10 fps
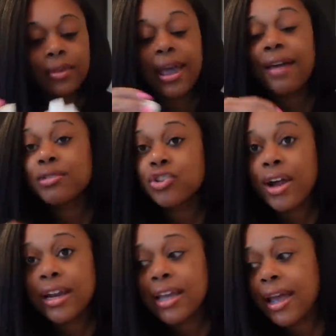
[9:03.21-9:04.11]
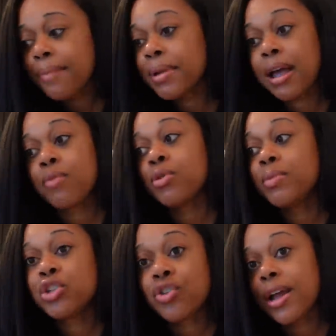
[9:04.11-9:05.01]
Haven't tried it yet, but I will
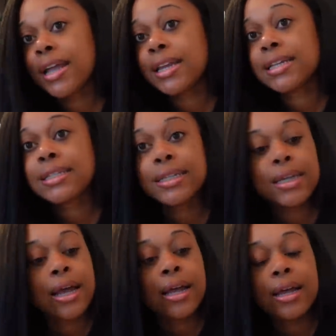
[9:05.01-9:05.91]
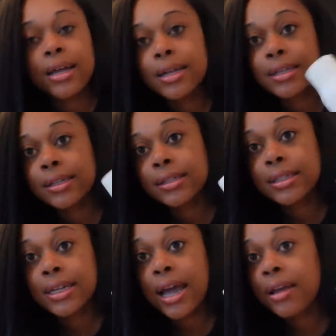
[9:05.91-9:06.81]
be trying it uh,
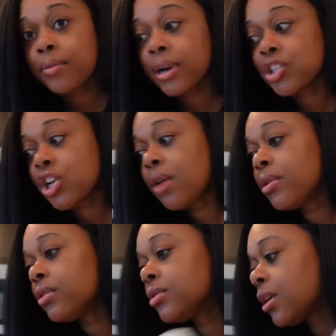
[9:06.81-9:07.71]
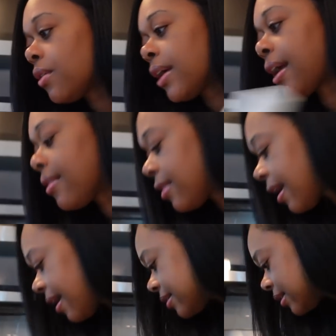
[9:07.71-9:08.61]
tonight when I shower. So I got
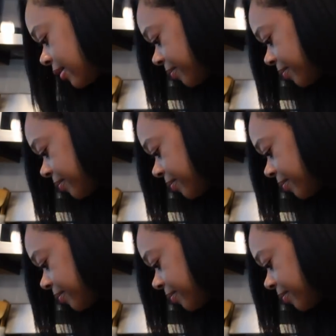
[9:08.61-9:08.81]
that.